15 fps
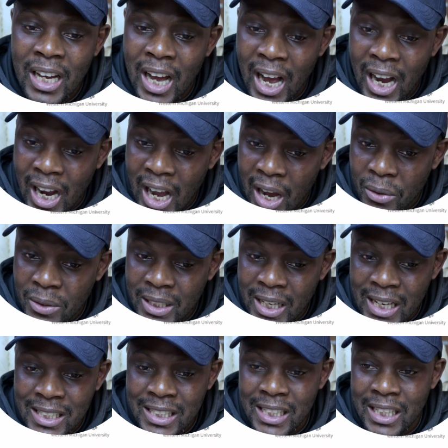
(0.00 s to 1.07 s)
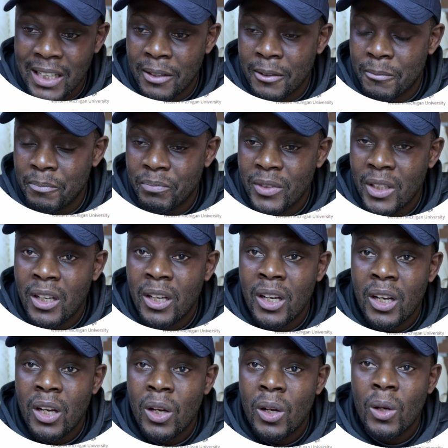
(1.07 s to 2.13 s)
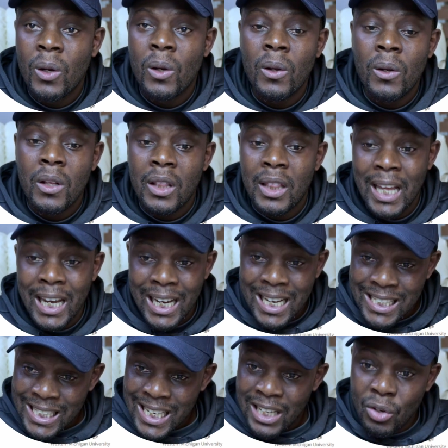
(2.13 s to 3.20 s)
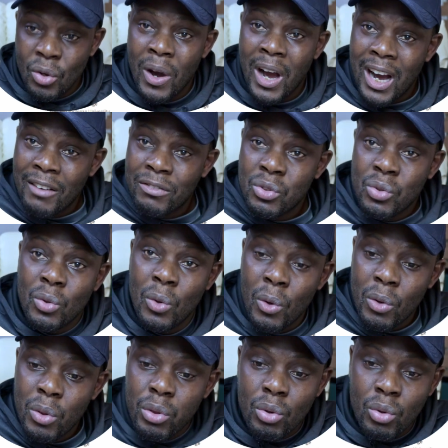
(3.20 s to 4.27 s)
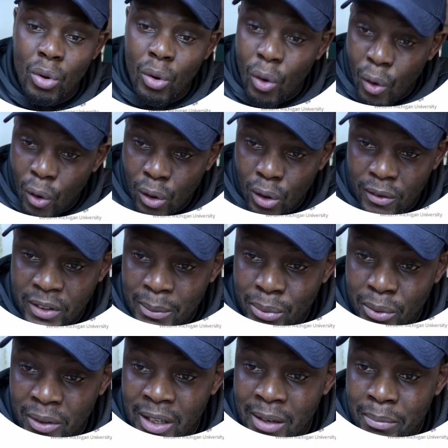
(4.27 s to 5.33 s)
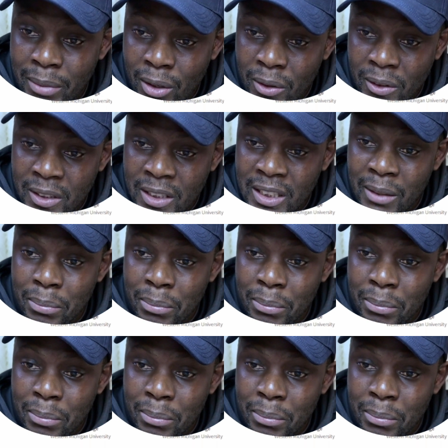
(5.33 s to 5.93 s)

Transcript: accountancy. Like I said, you have to go through all of the program because the